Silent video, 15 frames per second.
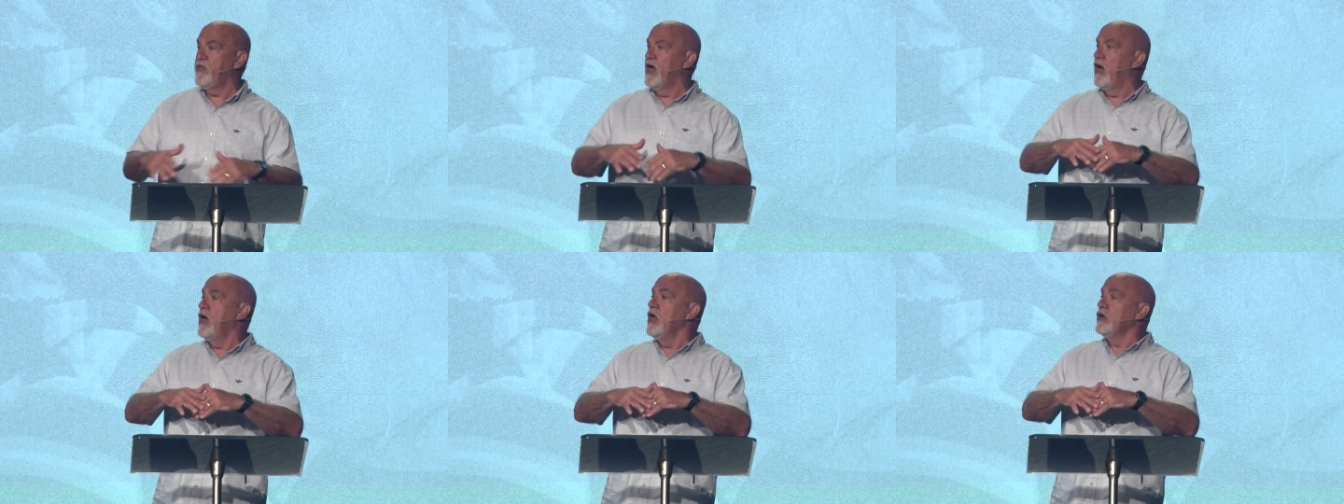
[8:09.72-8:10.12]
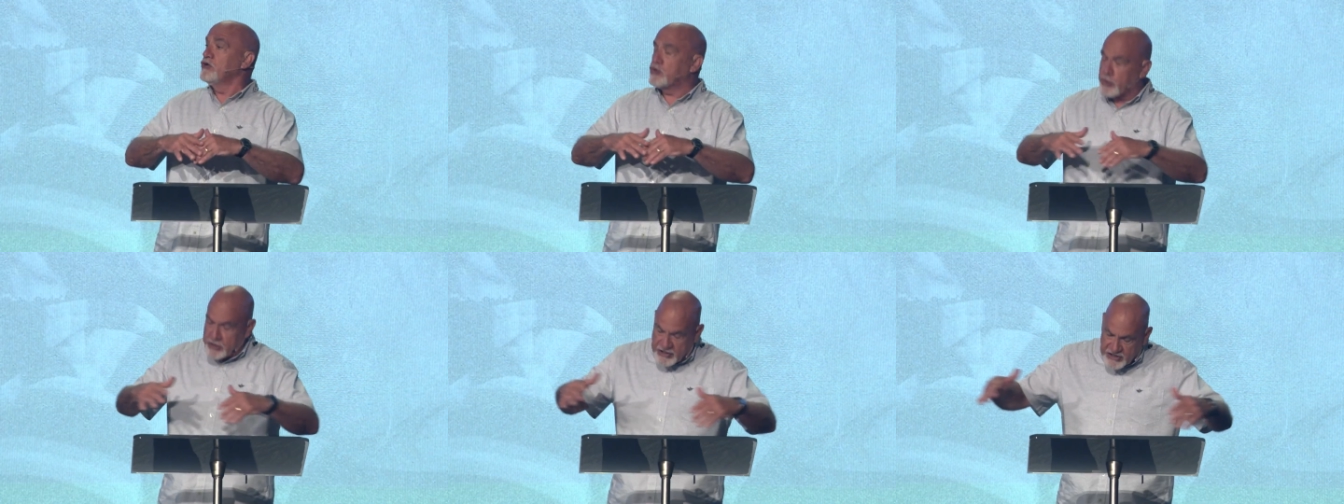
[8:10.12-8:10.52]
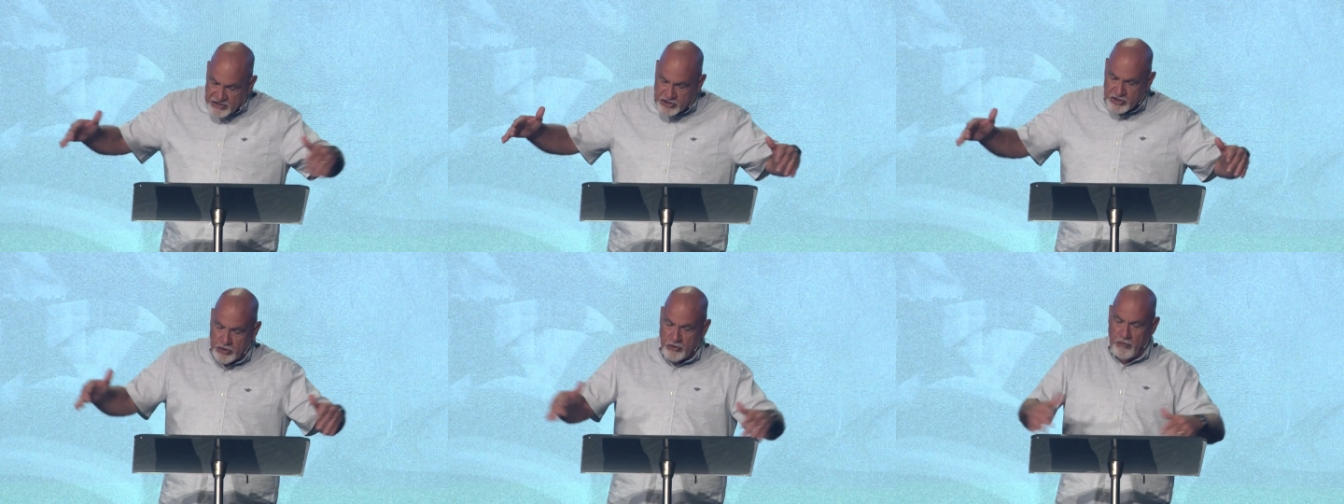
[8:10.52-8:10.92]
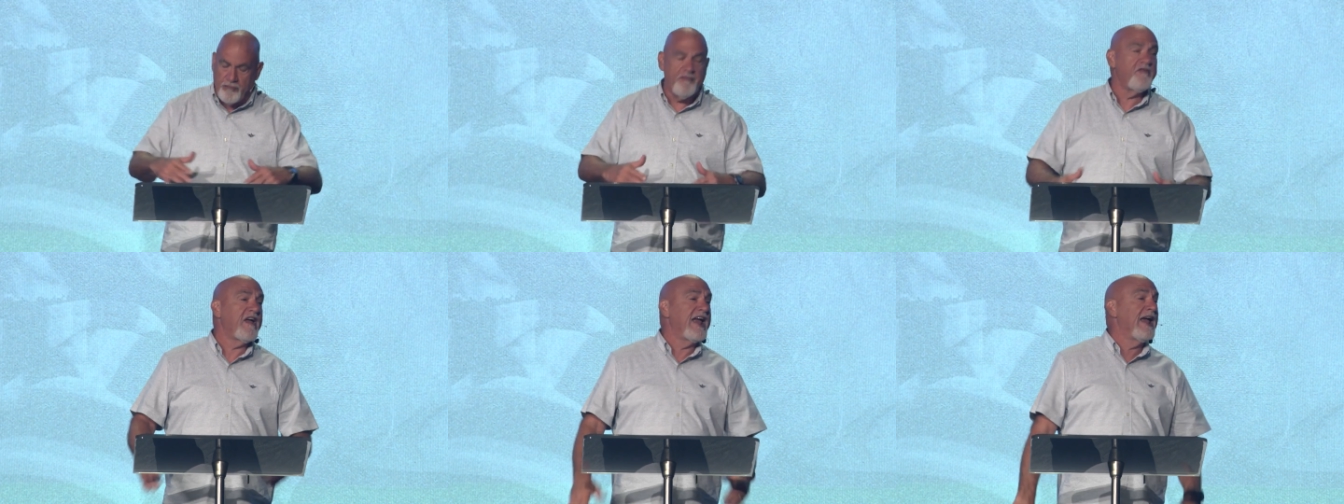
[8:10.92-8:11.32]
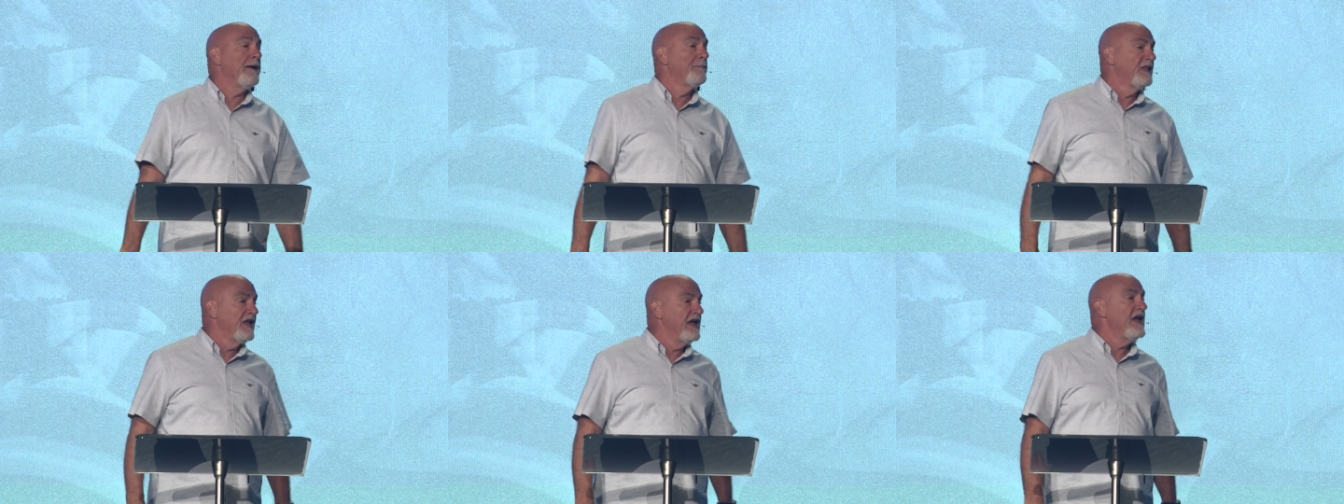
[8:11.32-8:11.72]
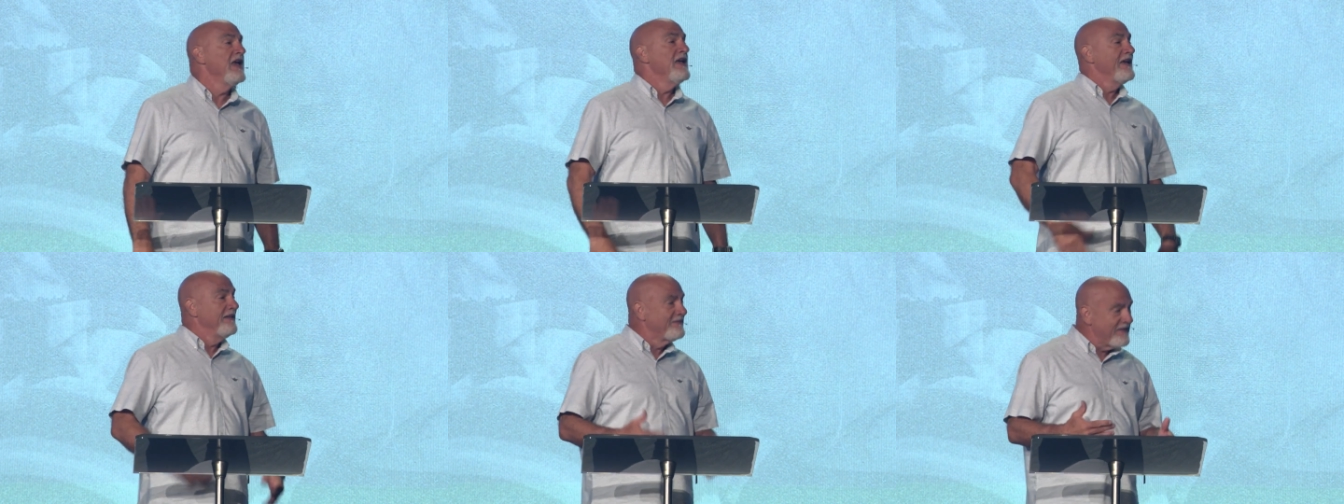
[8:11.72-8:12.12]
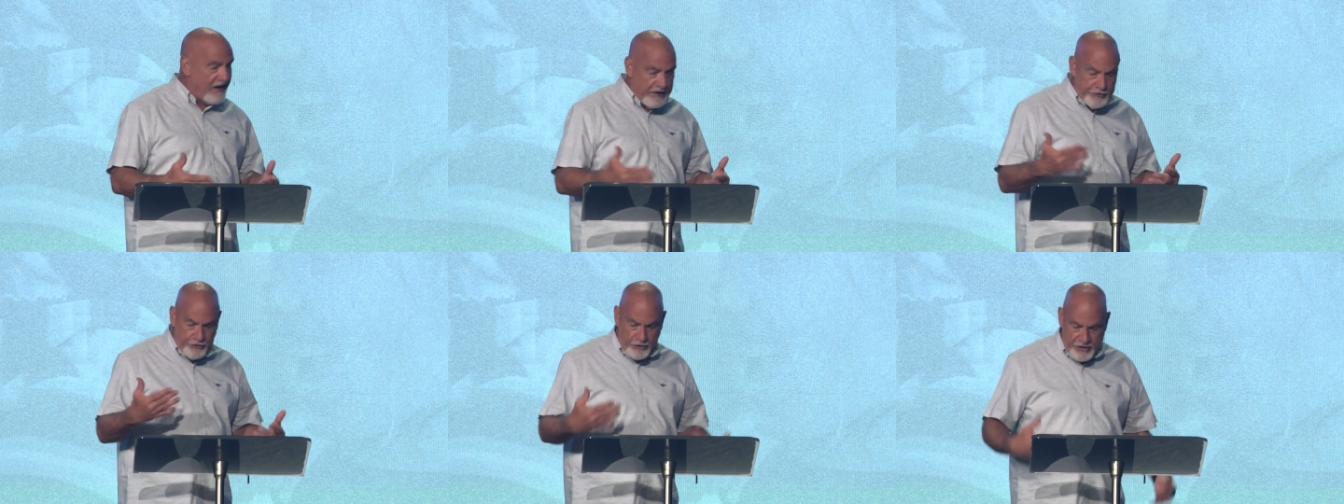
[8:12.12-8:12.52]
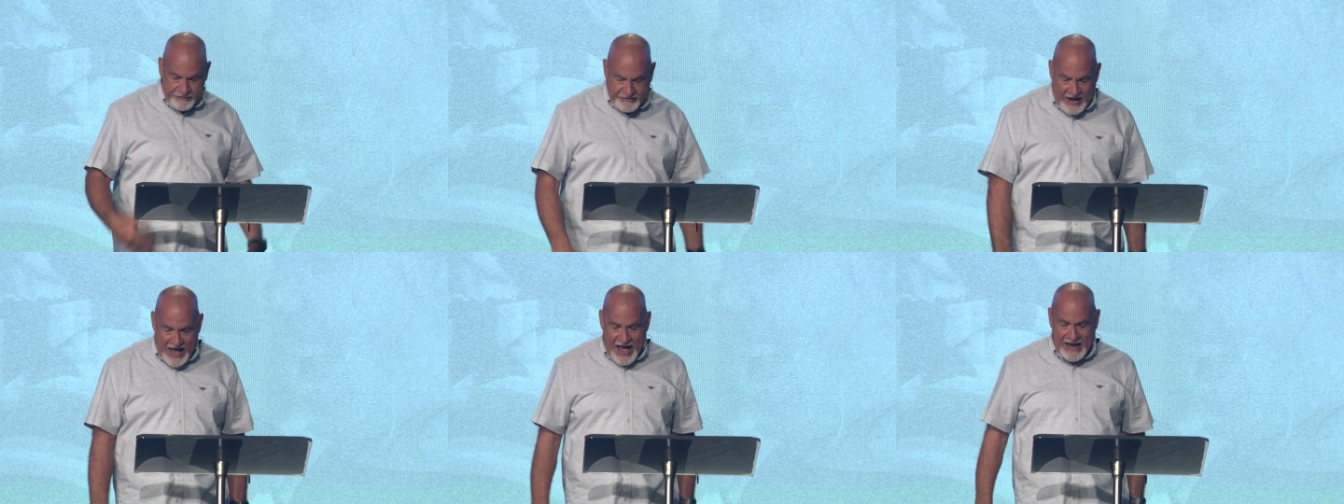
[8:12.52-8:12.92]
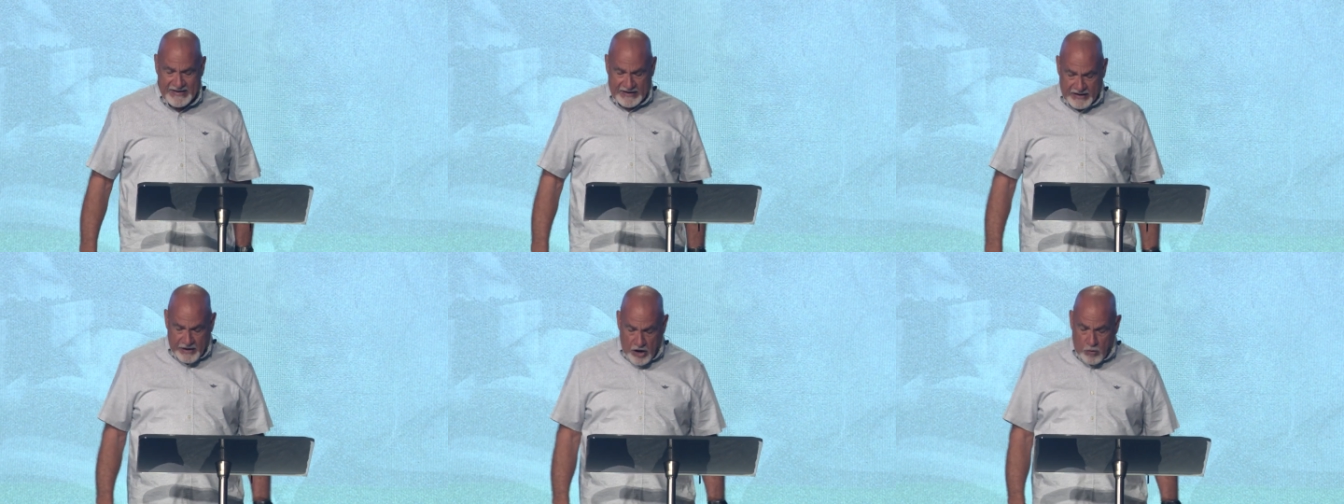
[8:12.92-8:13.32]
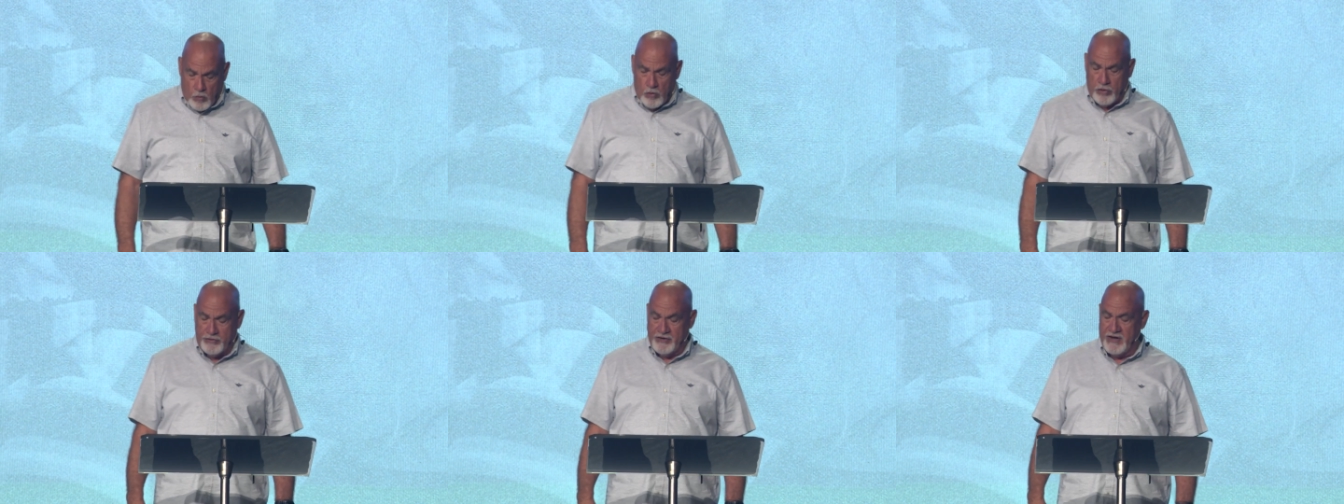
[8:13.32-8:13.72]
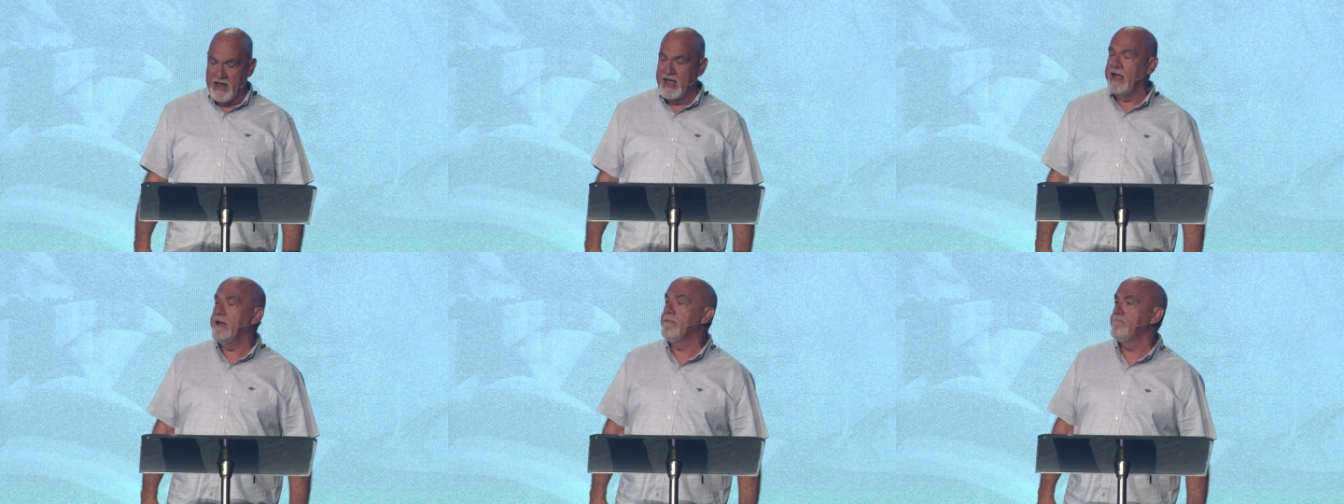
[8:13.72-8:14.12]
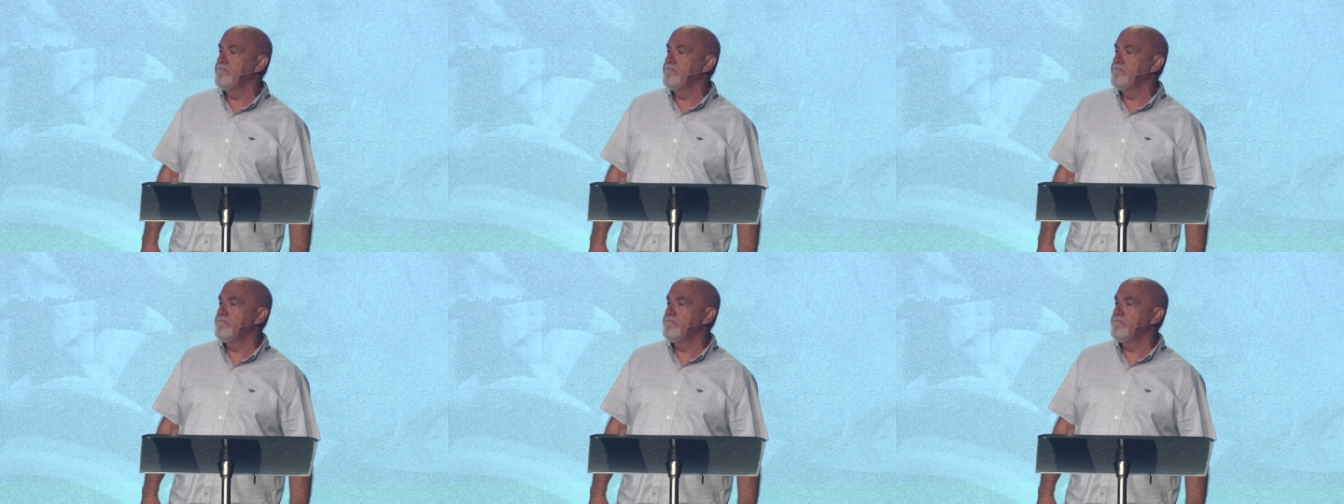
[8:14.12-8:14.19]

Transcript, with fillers: the traditional family is under attack in our world today.